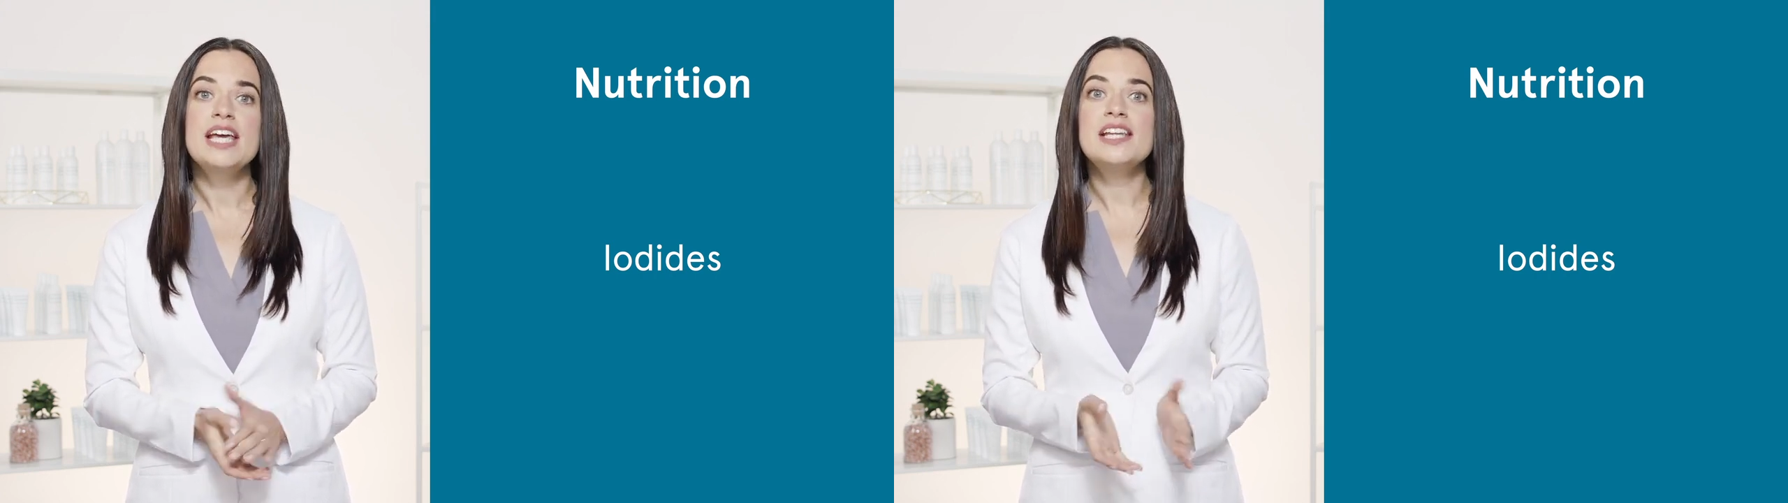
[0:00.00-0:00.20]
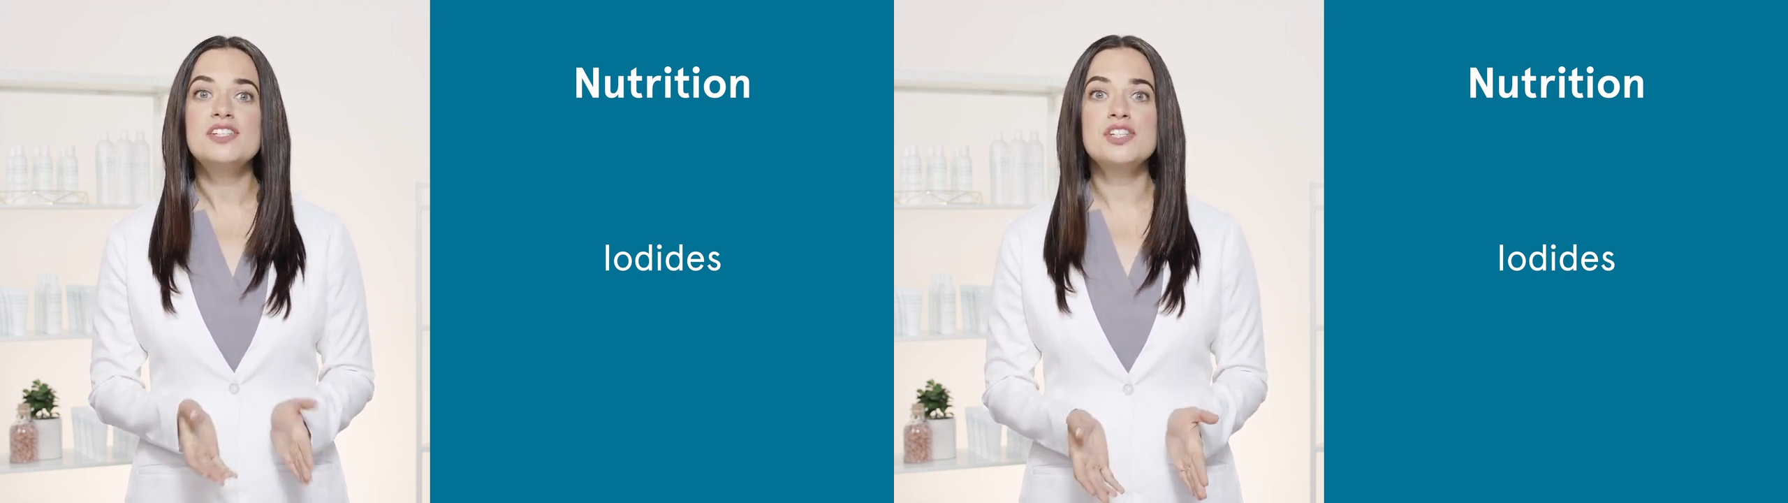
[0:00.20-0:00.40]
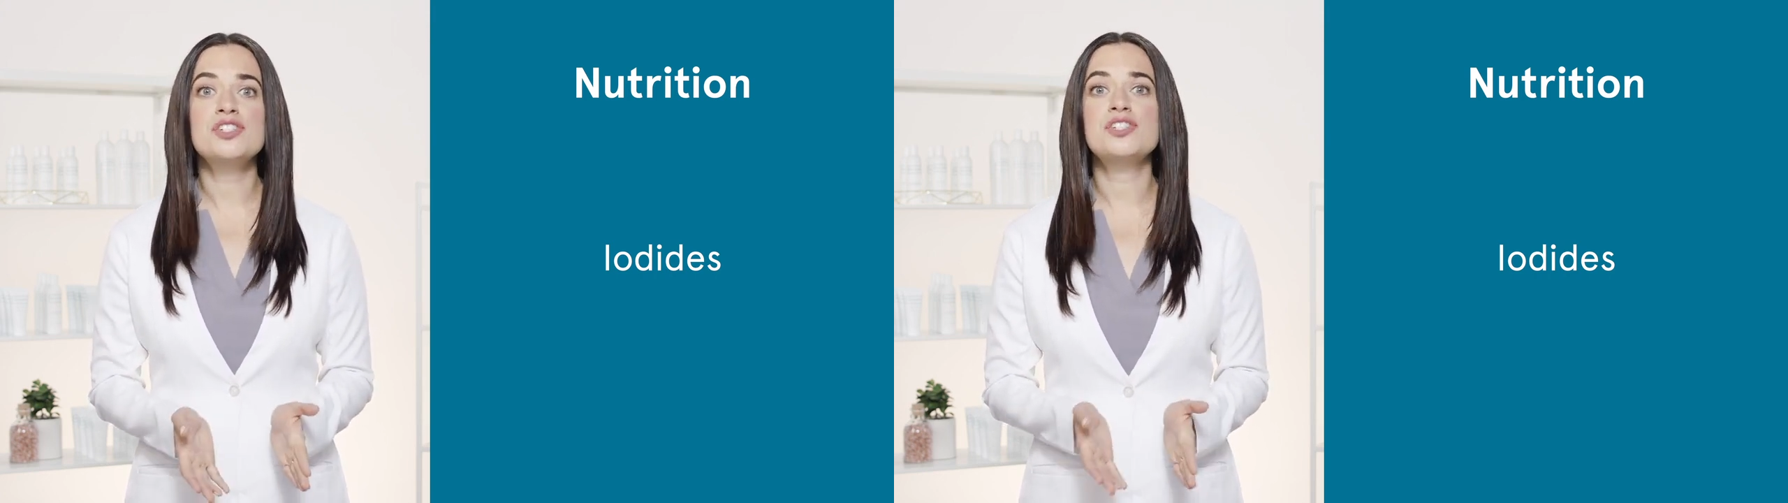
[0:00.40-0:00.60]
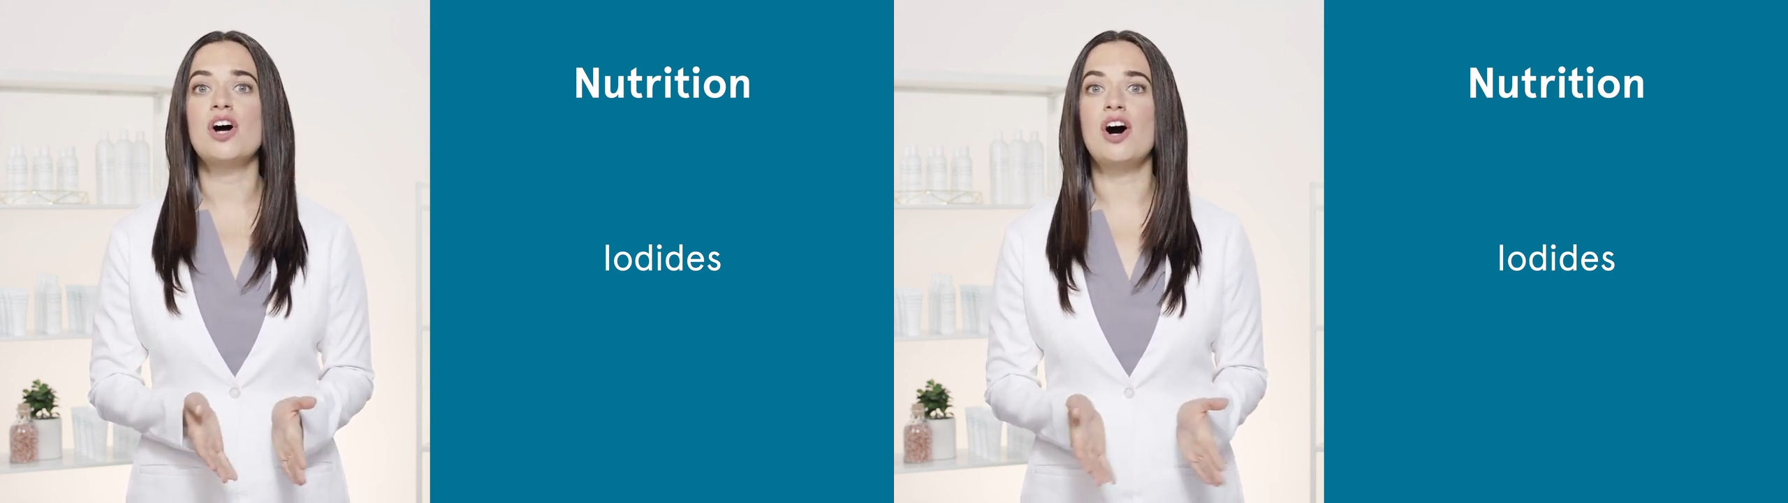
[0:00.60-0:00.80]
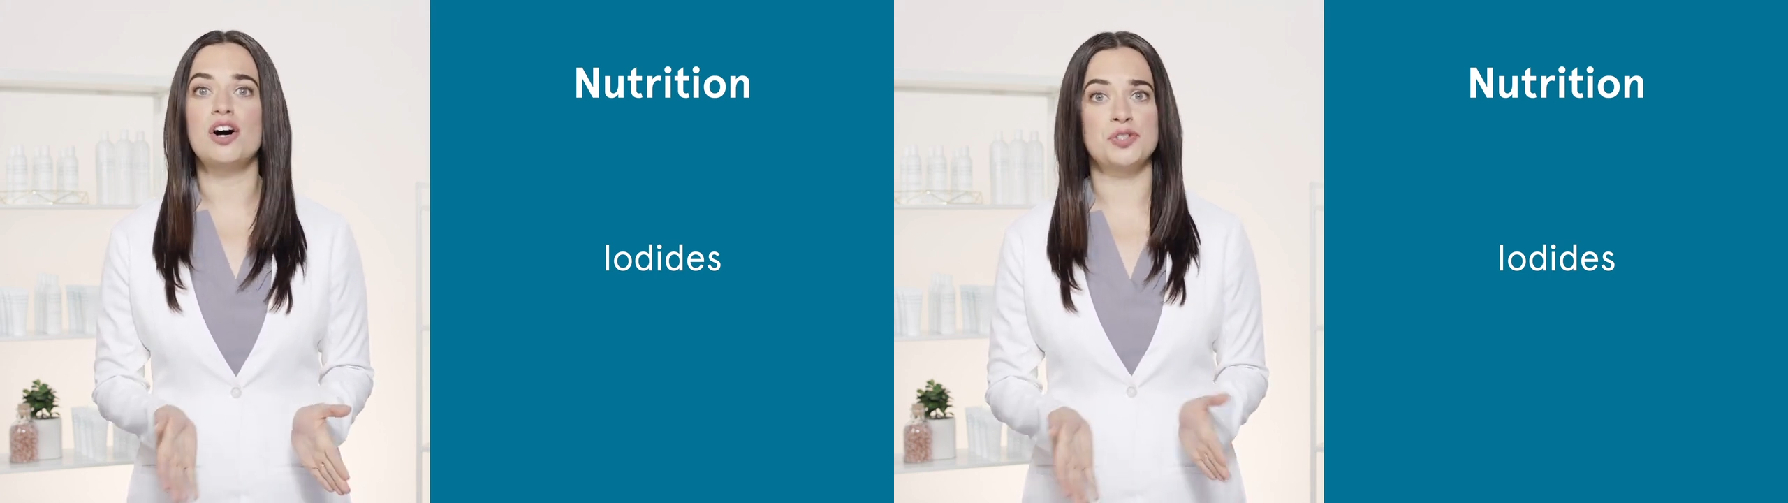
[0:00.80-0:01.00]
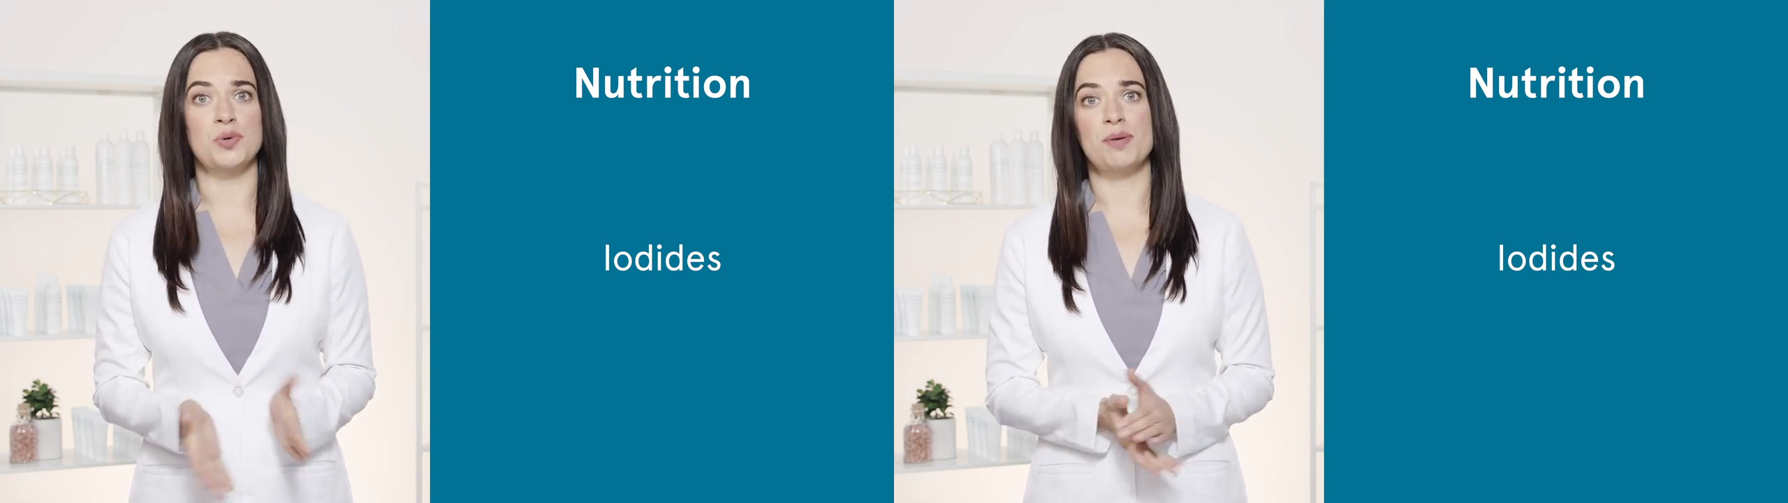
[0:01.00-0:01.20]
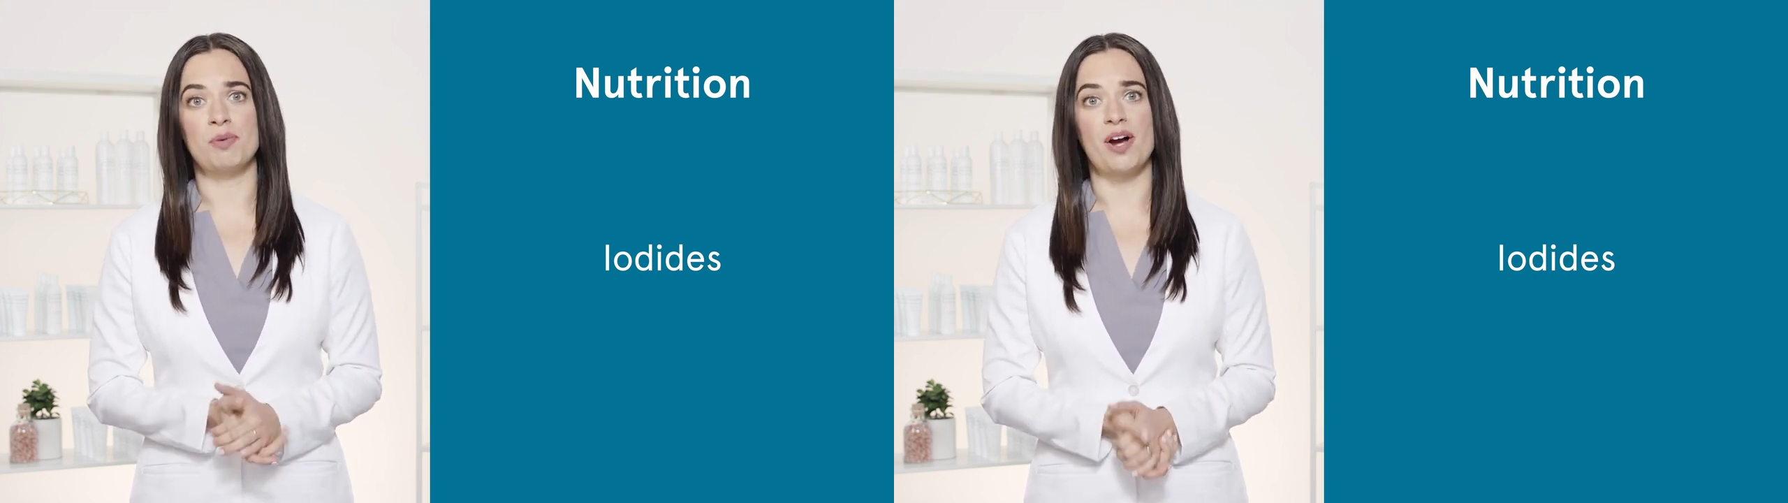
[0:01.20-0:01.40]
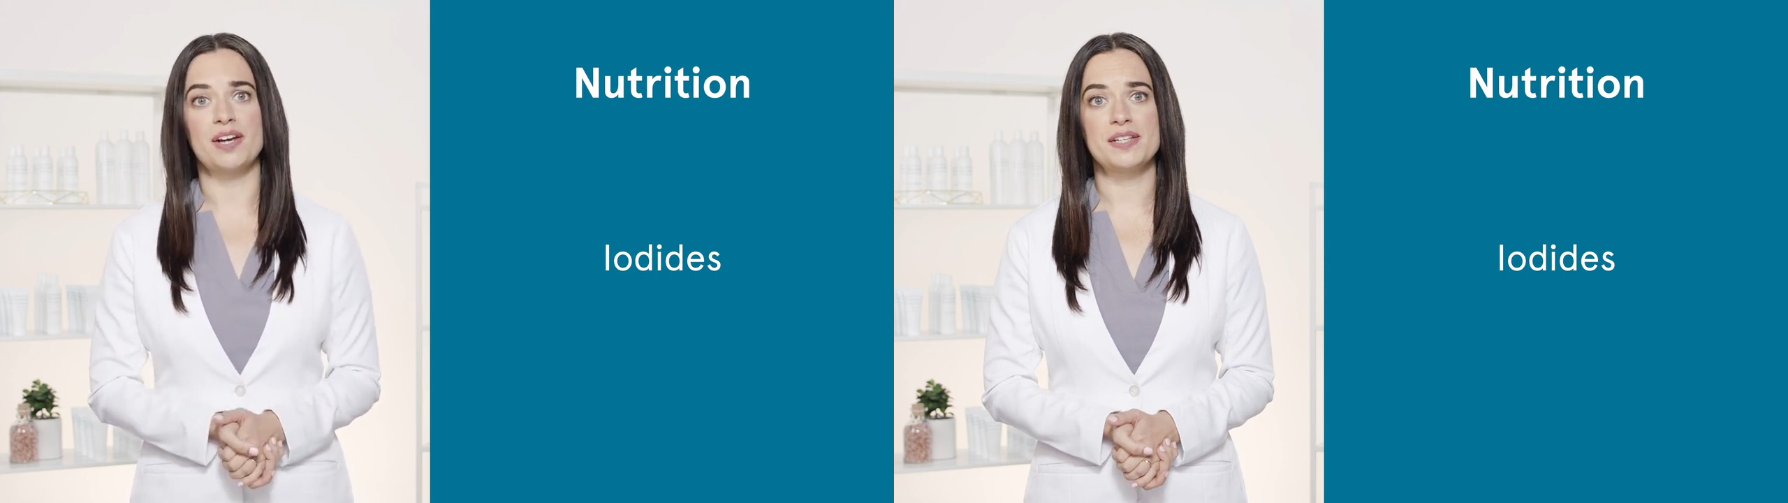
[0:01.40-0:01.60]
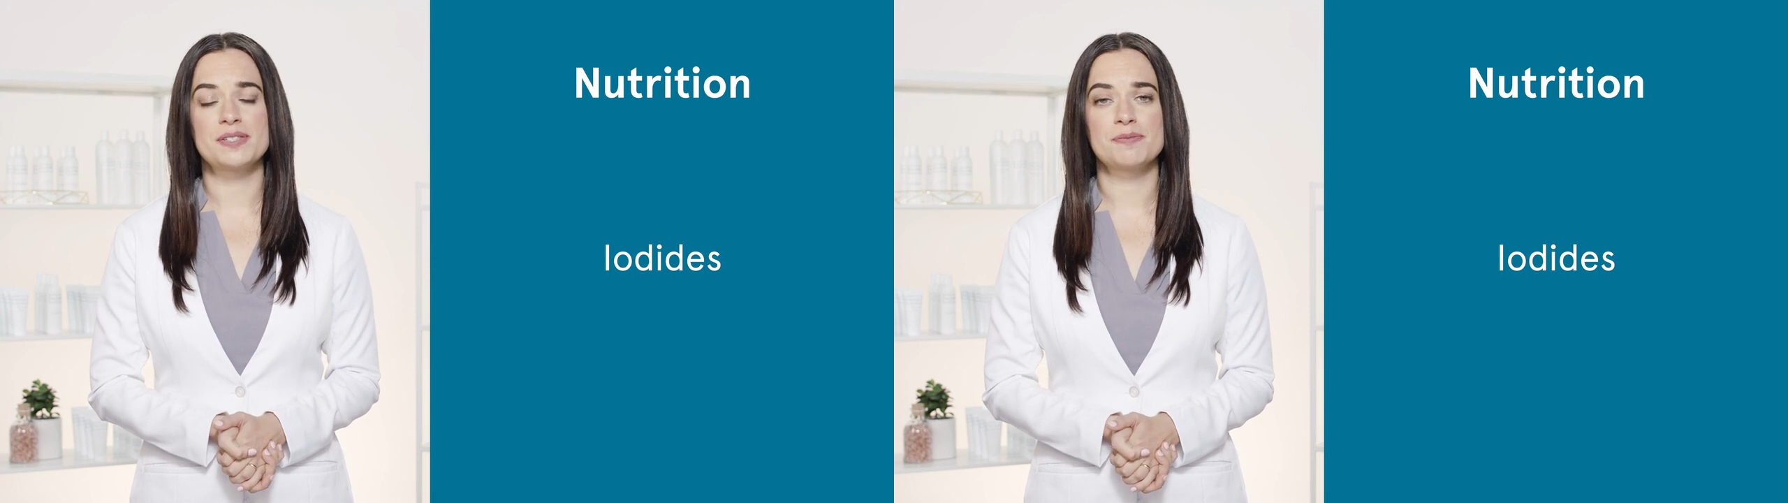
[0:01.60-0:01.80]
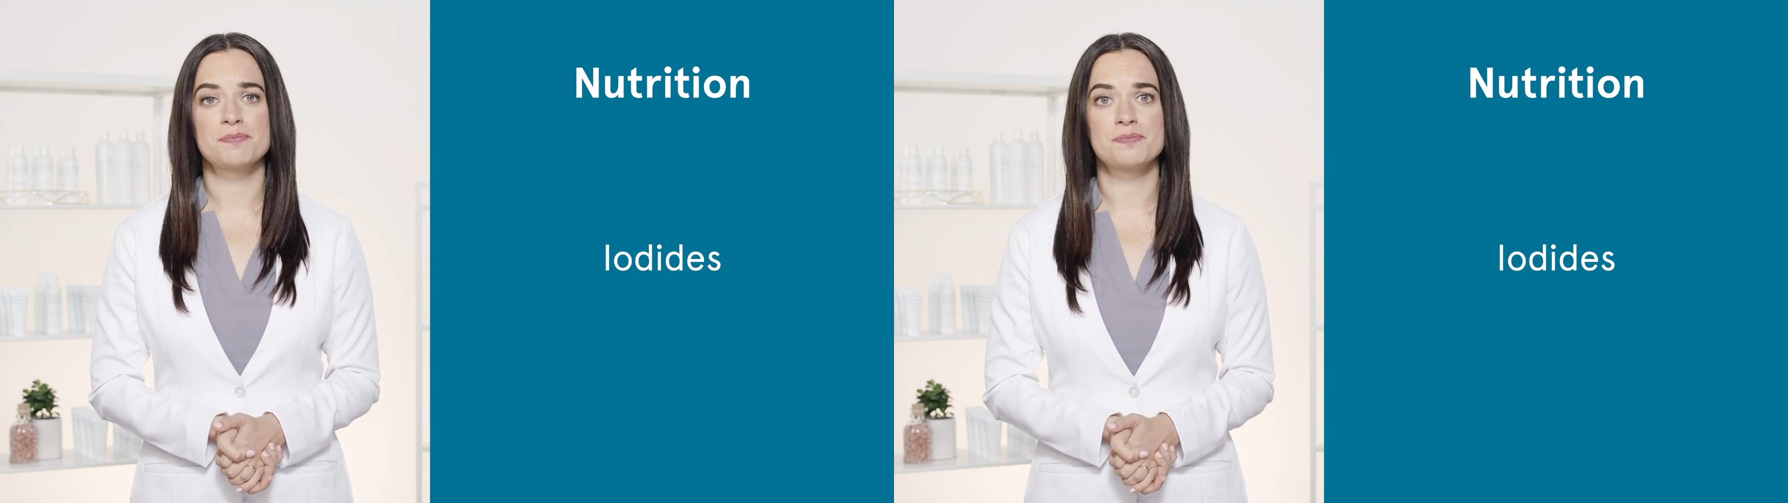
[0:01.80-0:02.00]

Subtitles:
in addition to all soy products.